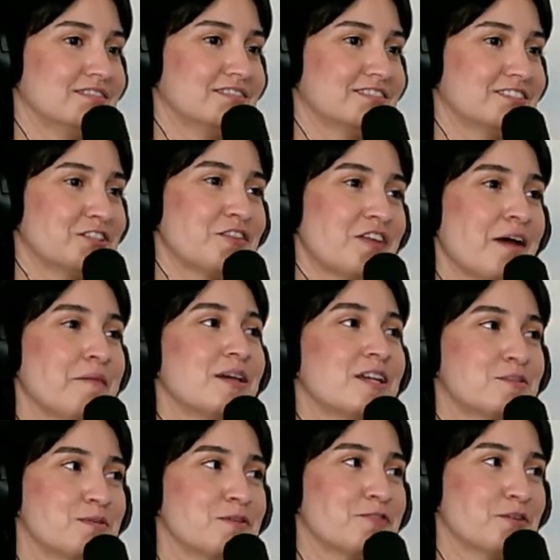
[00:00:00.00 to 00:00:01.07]
So that
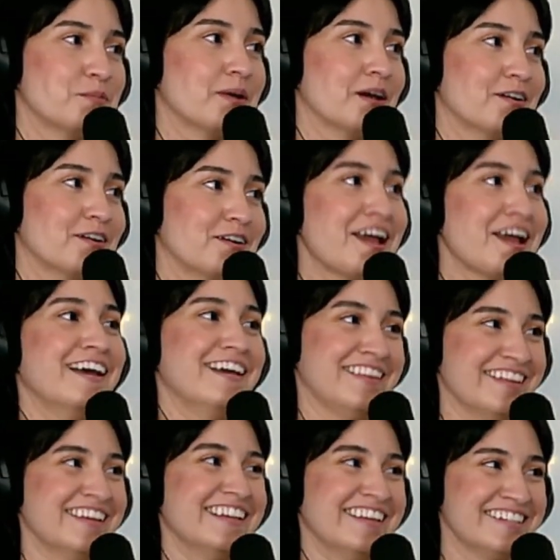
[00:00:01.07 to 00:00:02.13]
makes me feel better. Yeah.
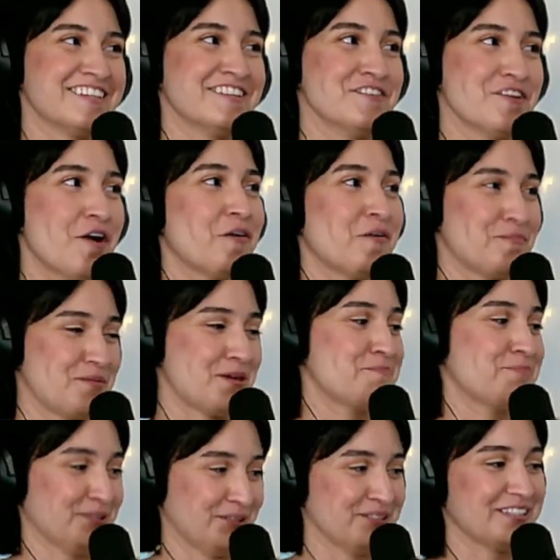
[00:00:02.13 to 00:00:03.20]
To know
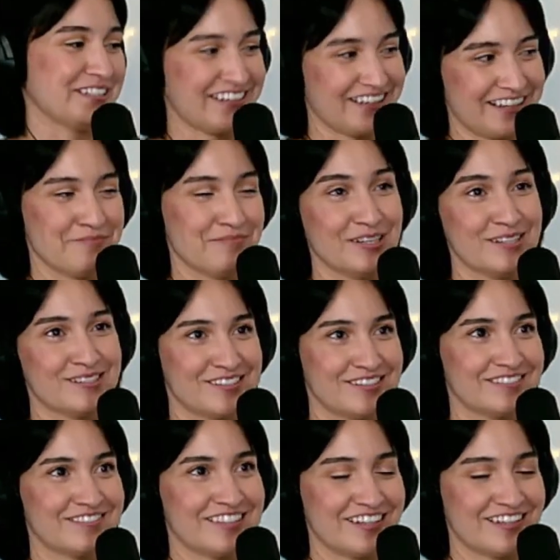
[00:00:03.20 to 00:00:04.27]
people are looking at my
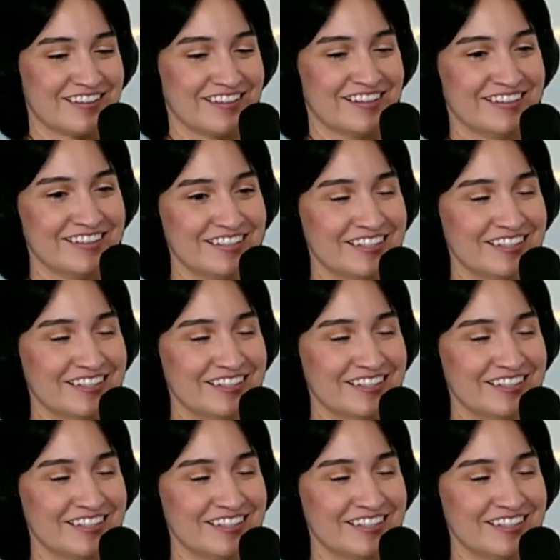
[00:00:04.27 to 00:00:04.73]
stuff thinking that.